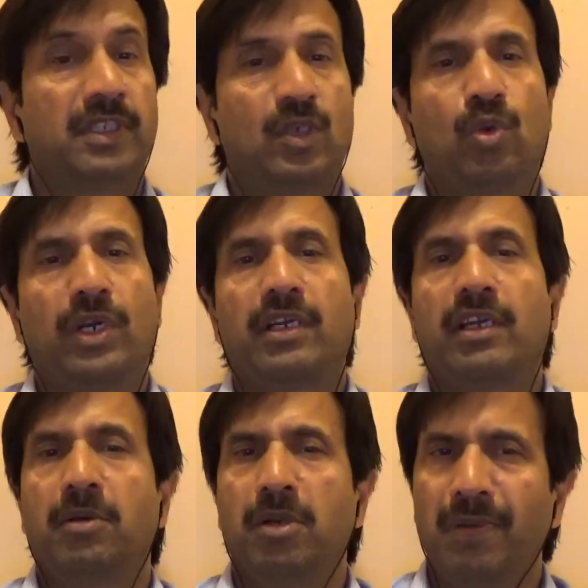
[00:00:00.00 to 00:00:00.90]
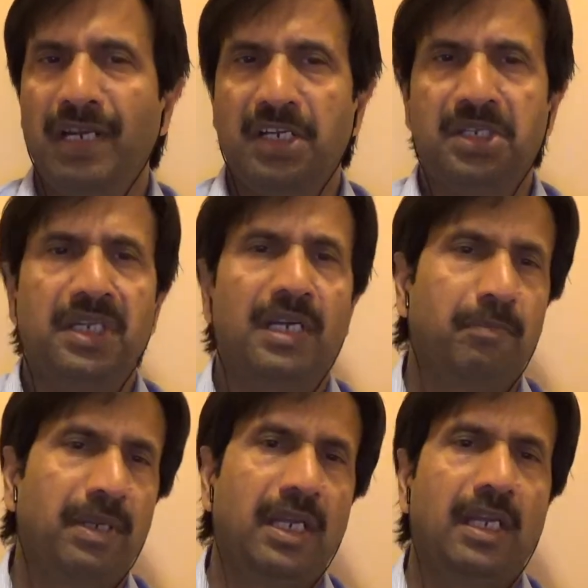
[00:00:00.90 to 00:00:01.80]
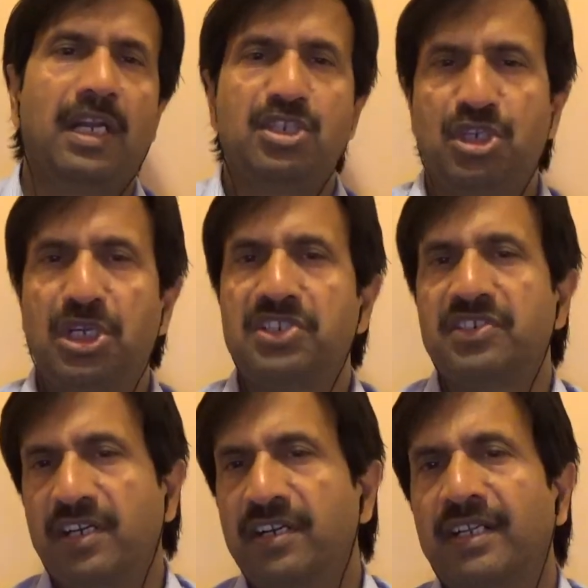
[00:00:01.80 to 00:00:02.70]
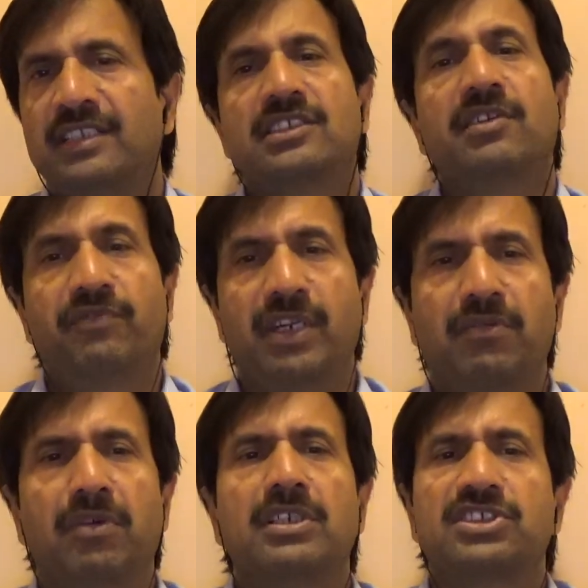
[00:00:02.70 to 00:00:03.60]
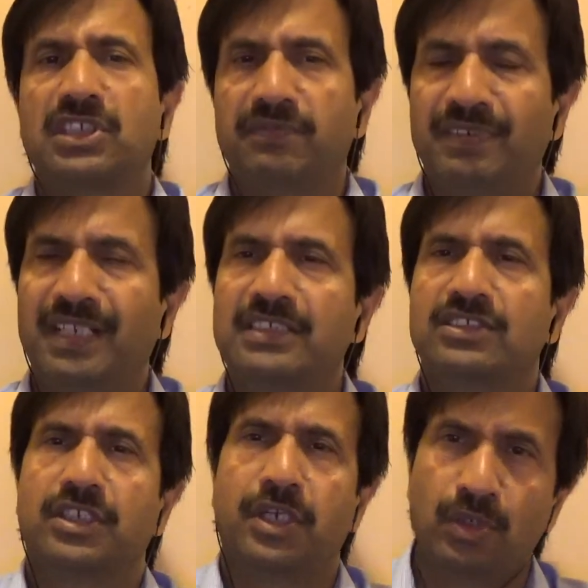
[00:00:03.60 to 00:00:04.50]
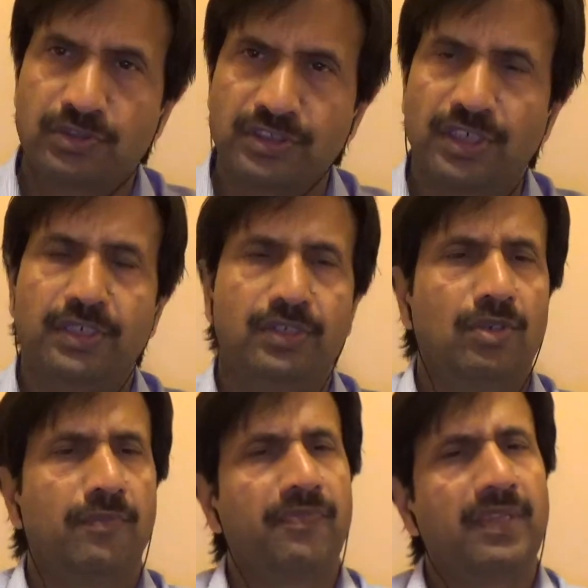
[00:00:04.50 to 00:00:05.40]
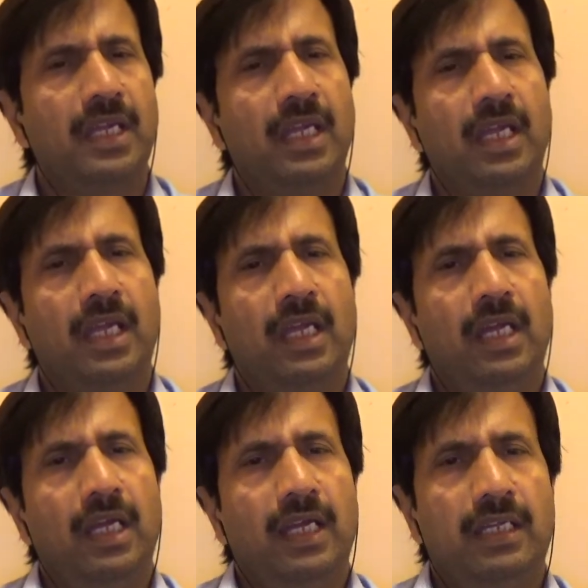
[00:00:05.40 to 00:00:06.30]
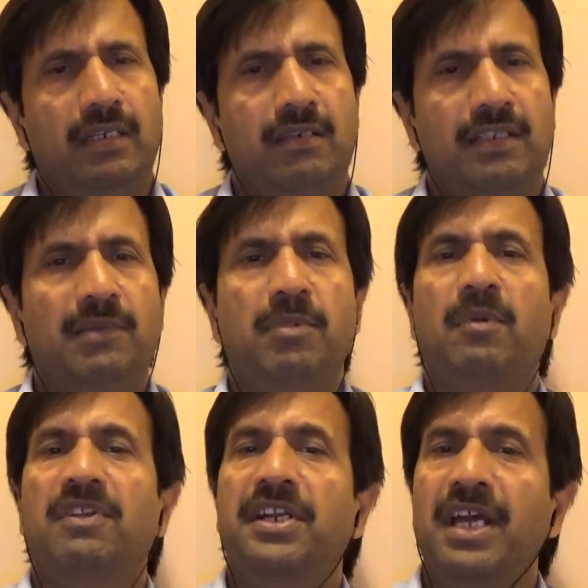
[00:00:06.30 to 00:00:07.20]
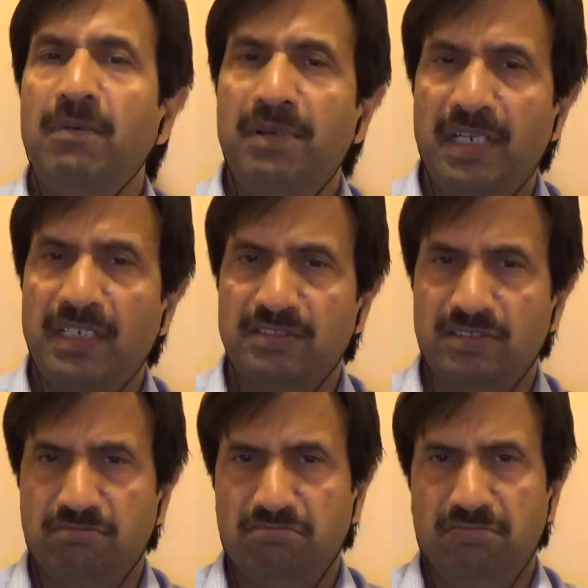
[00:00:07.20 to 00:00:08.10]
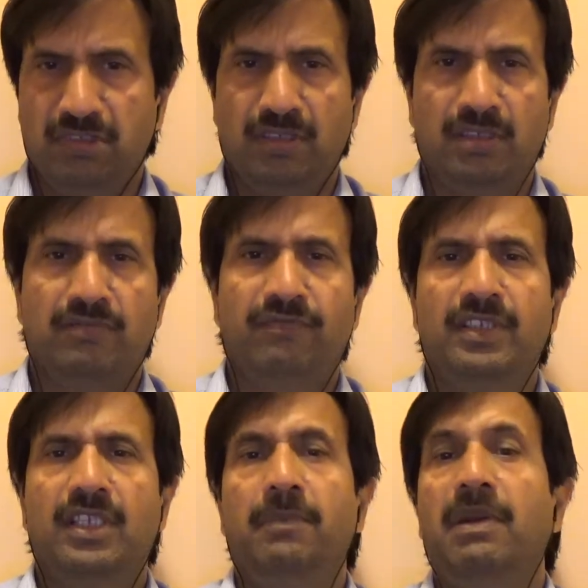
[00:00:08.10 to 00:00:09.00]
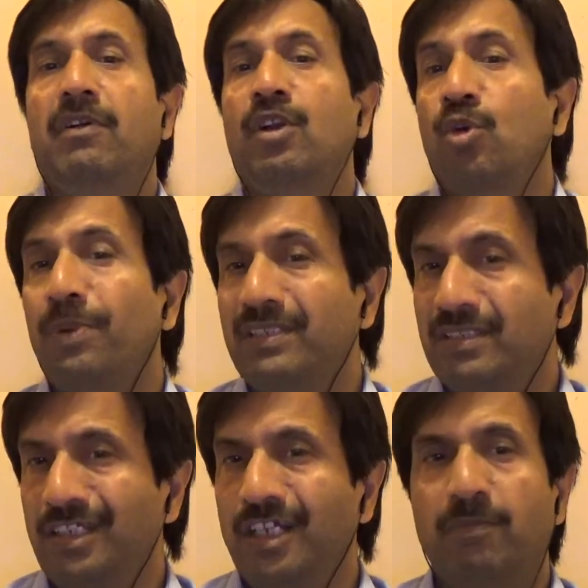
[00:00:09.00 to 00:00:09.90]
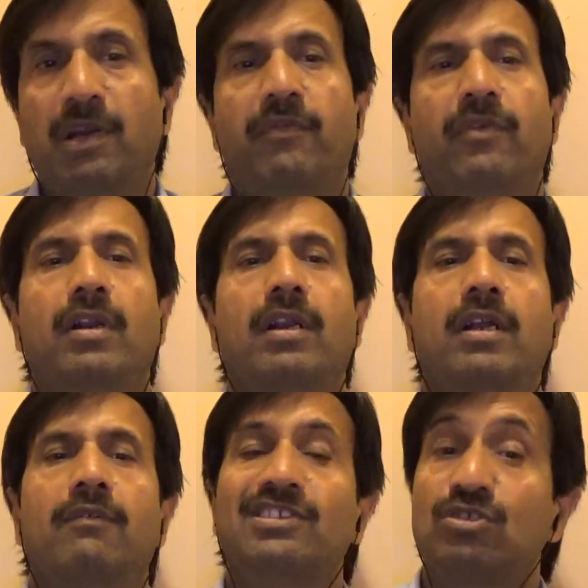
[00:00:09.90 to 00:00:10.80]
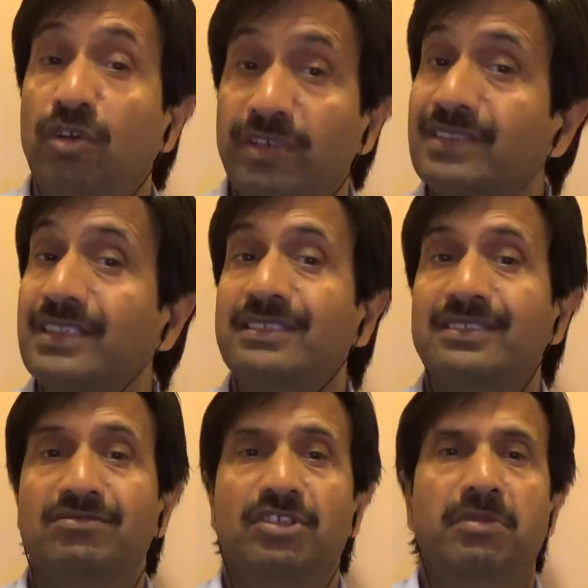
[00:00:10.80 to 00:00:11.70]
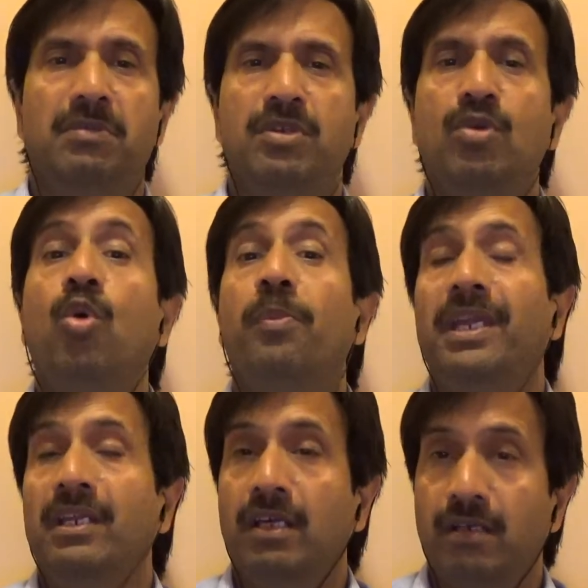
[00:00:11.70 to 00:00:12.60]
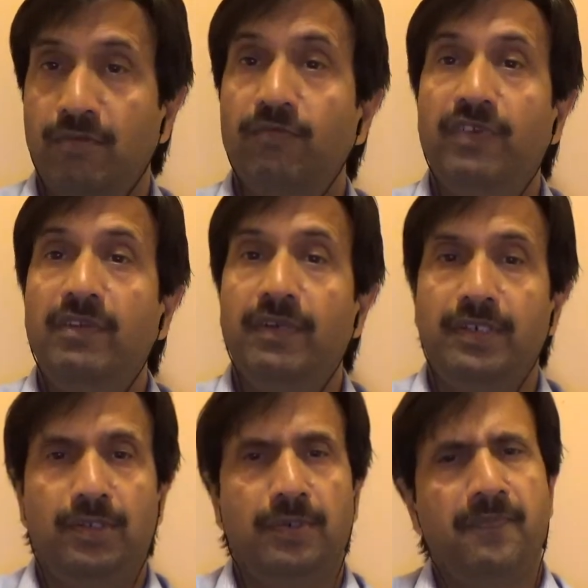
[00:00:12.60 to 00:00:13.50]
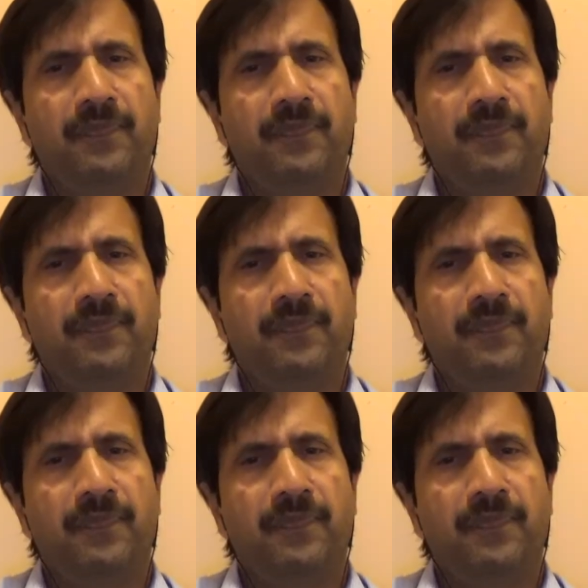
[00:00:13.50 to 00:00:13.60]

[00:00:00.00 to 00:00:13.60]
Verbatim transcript: include like irritability and pain and chills redness and fever stiffness and nausea you know and uh, in the people with the diabetes uh, with the peripheral neuropathy or peripheral uh, vascular disease there may be no pain or fever you know